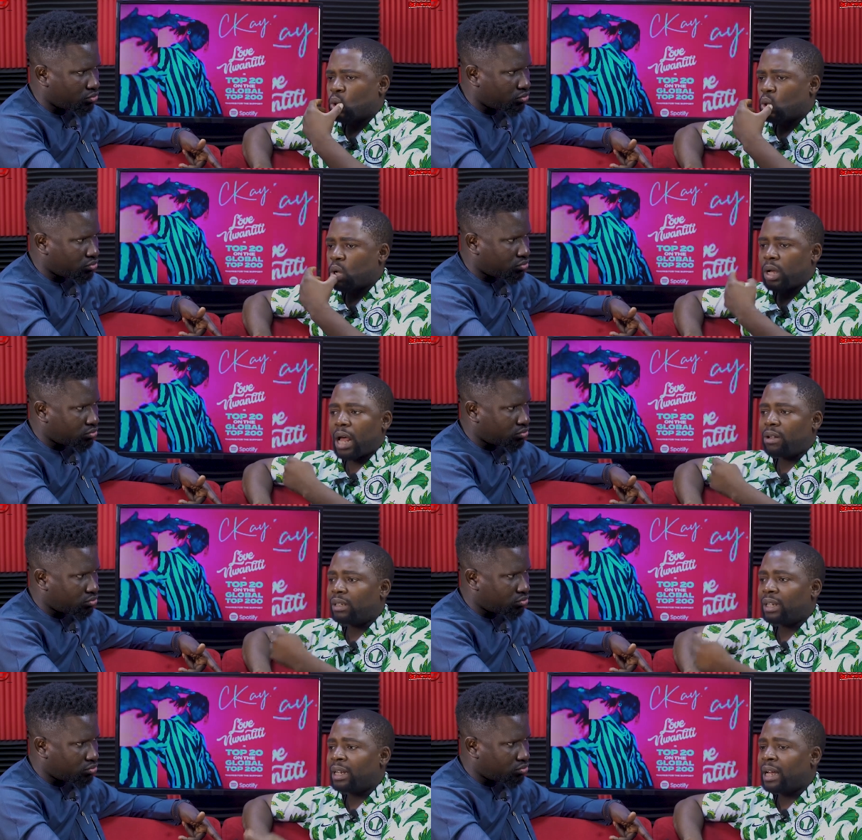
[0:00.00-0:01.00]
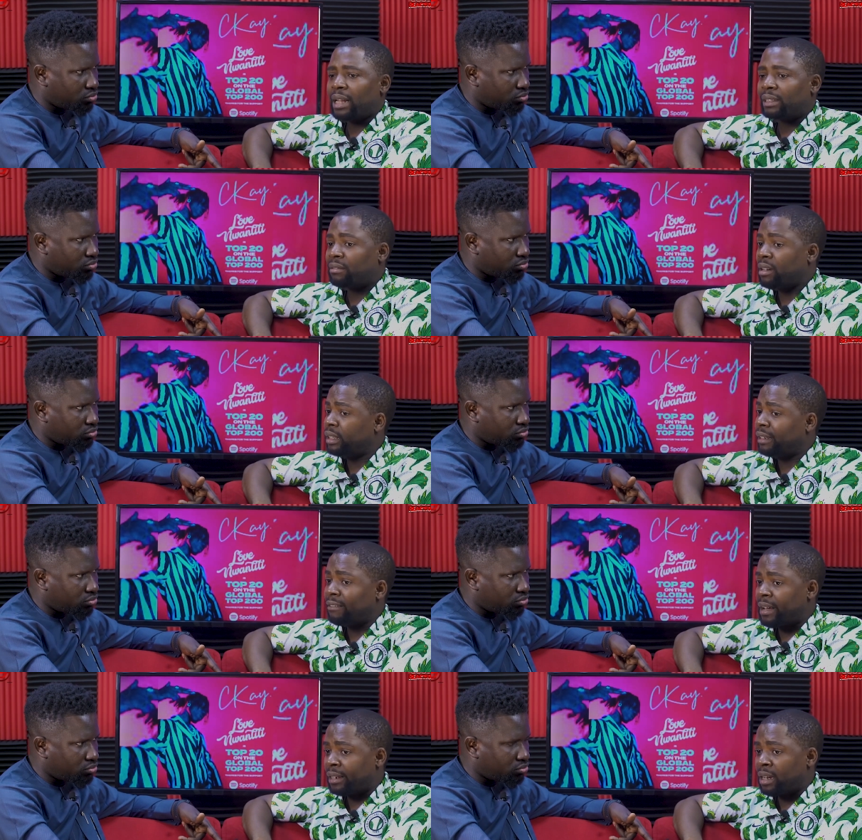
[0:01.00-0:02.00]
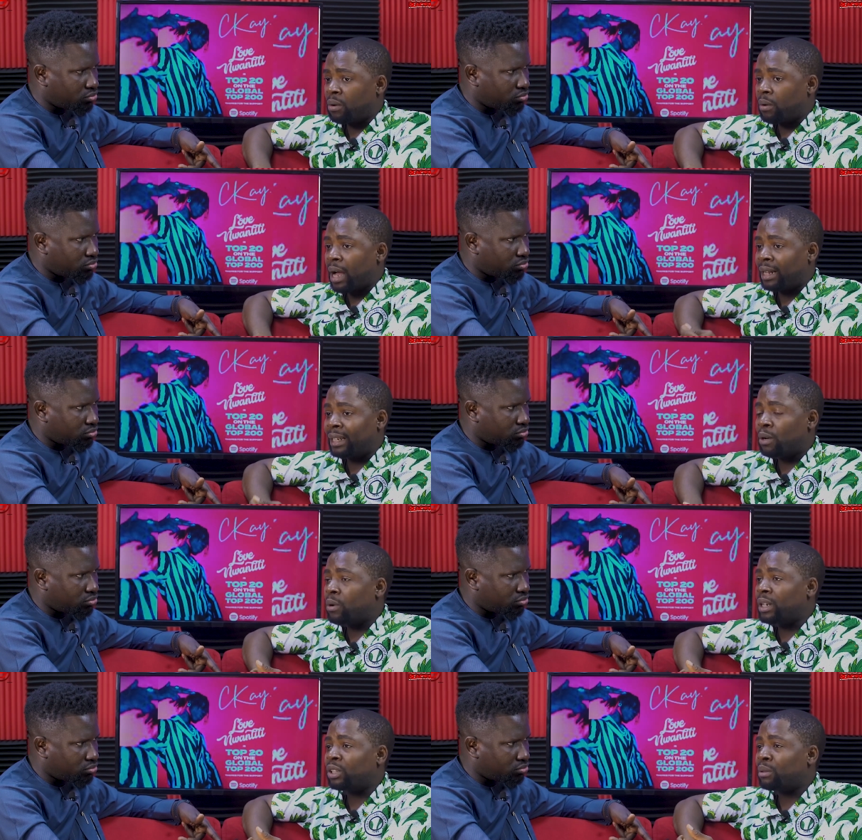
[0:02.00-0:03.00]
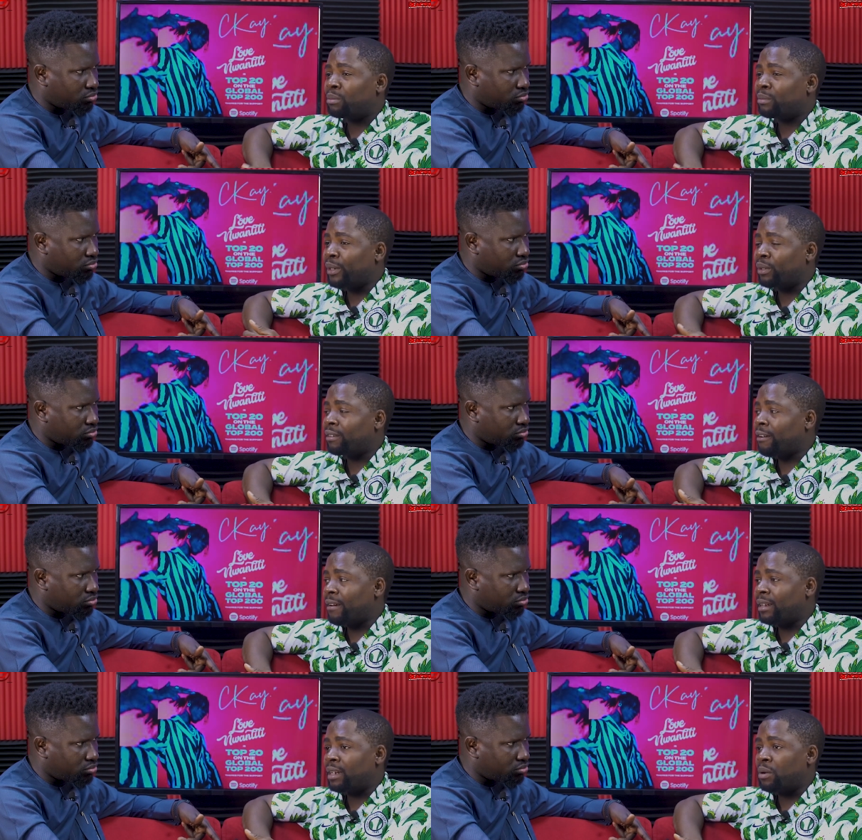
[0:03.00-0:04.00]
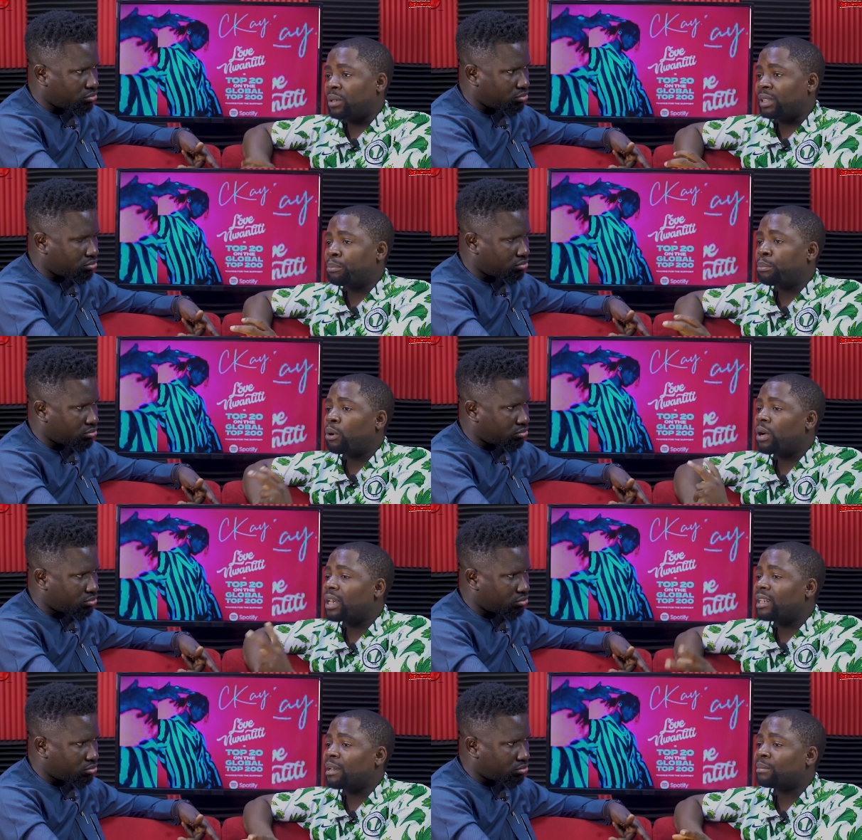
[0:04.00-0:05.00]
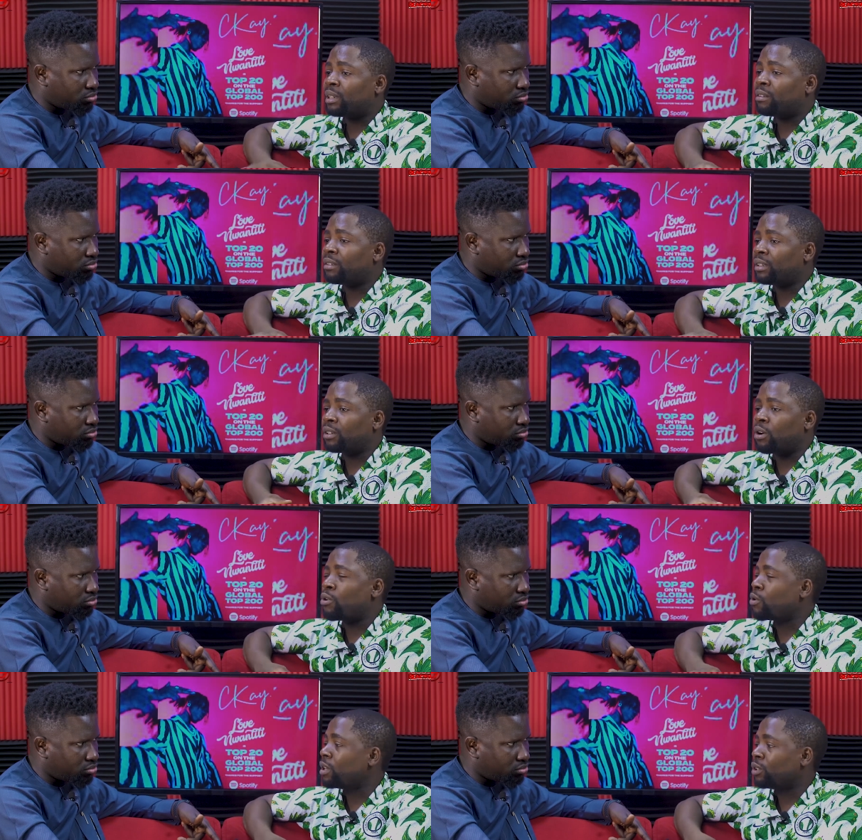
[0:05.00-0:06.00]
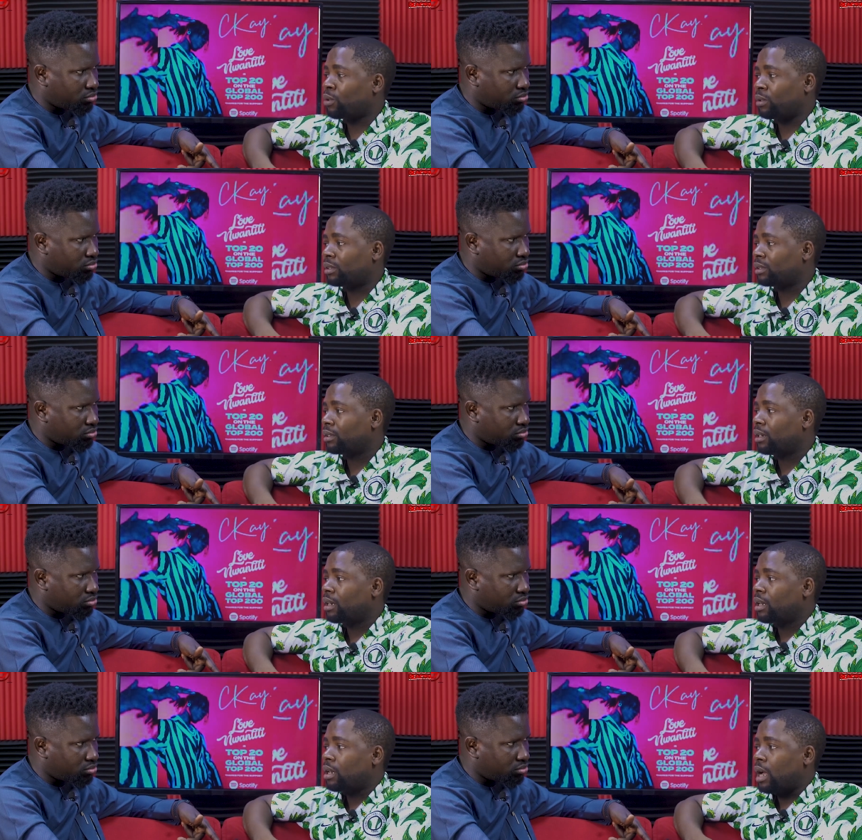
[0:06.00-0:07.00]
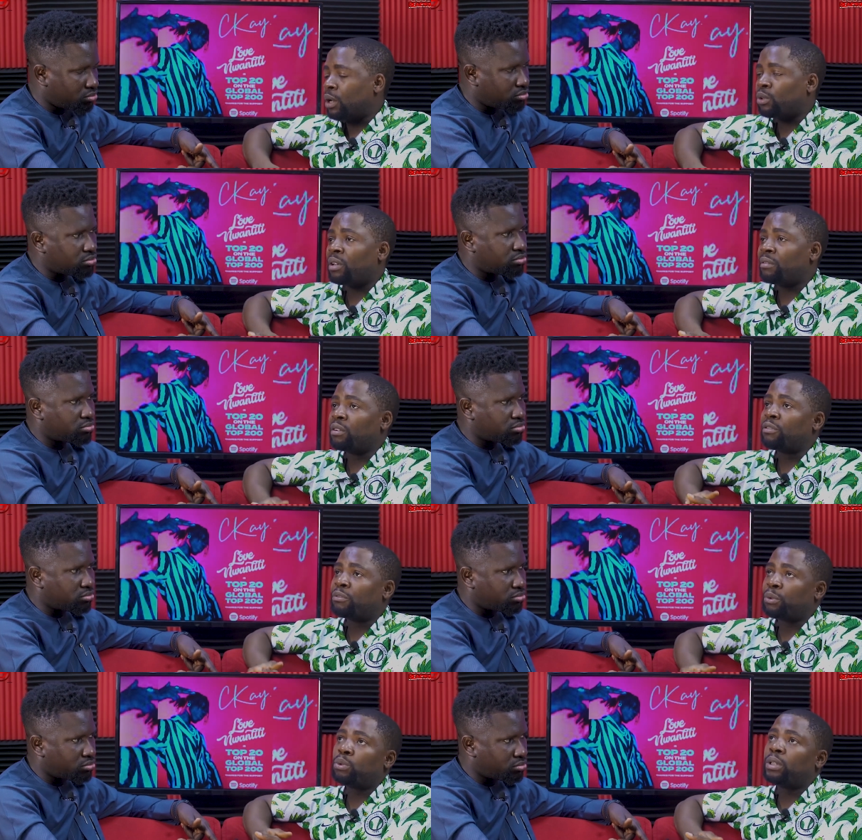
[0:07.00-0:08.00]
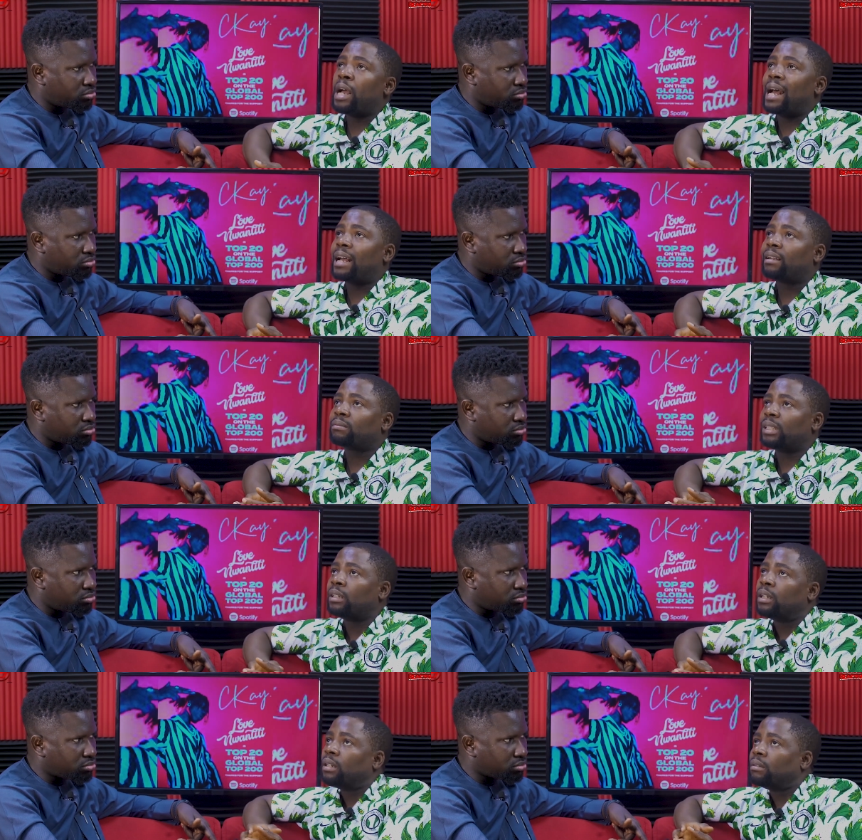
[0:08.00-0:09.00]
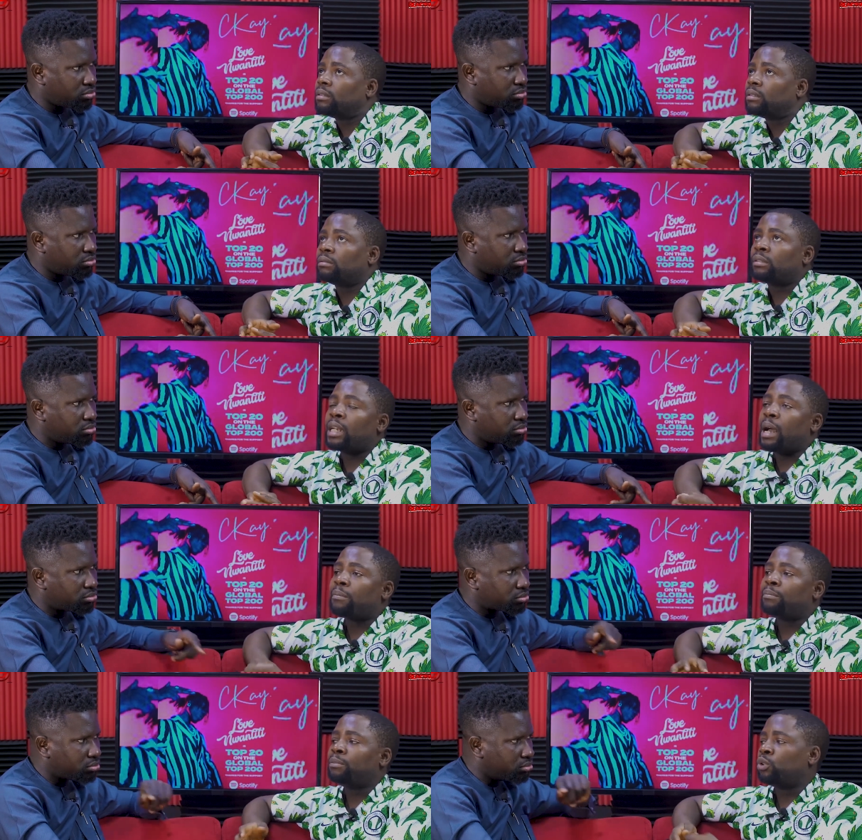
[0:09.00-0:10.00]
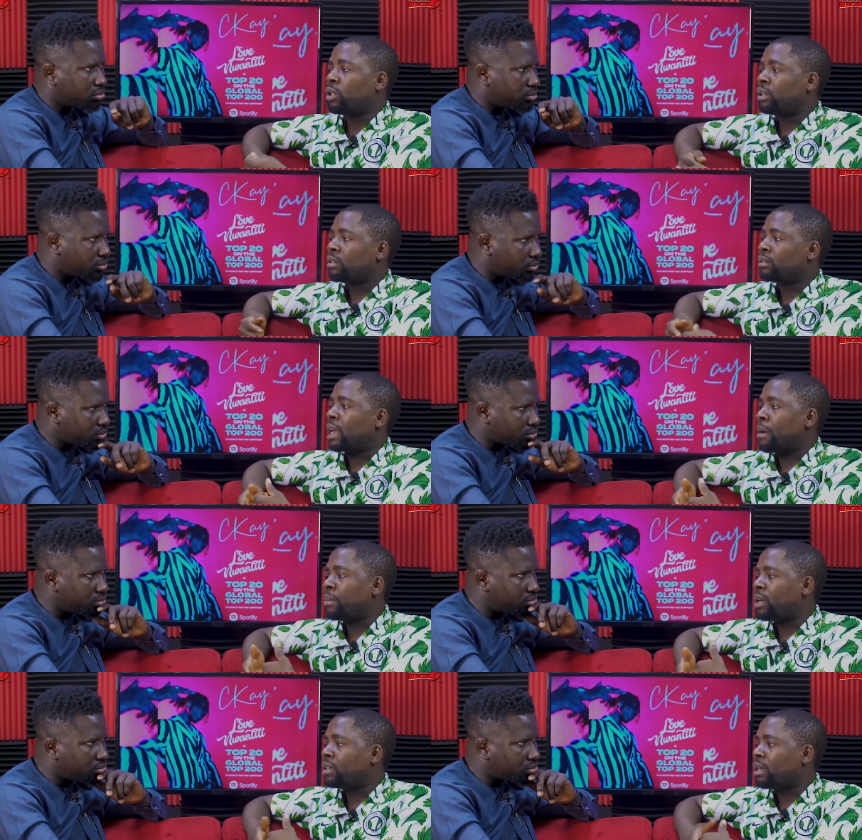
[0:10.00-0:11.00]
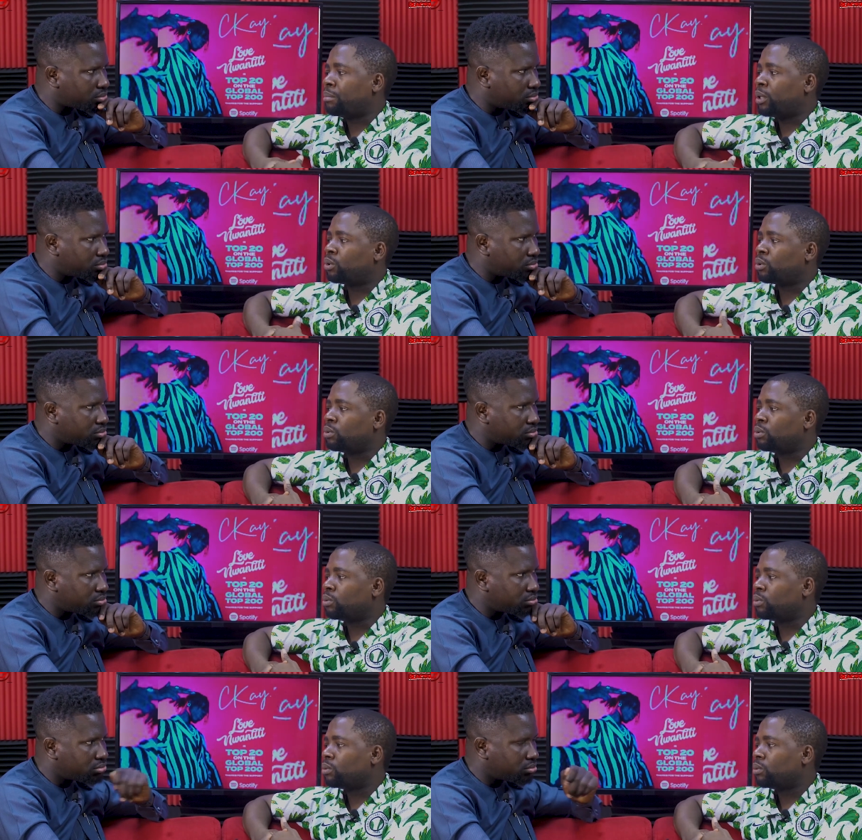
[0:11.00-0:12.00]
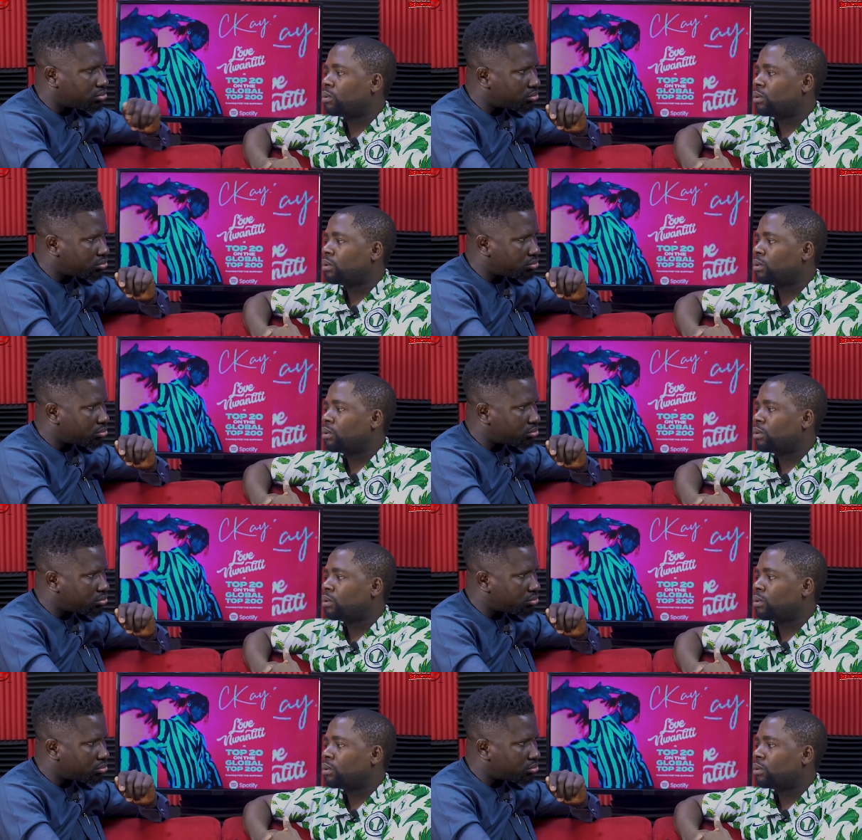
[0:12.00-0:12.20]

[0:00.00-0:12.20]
Speaker 1: No, I don't think he can achieve anything right now. I think what he's even looking at right now is plugging themselves in ongoing tours. I don't even mm. feel they are they are doing they are being a bit too